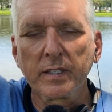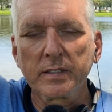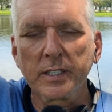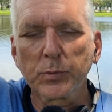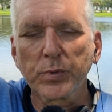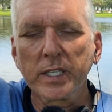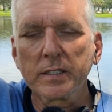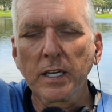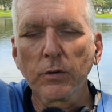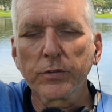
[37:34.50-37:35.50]
Let's bring it
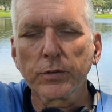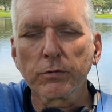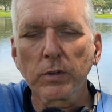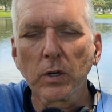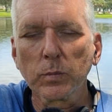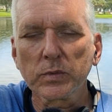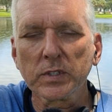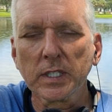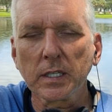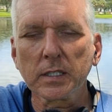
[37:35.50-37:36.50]
down through the realms, through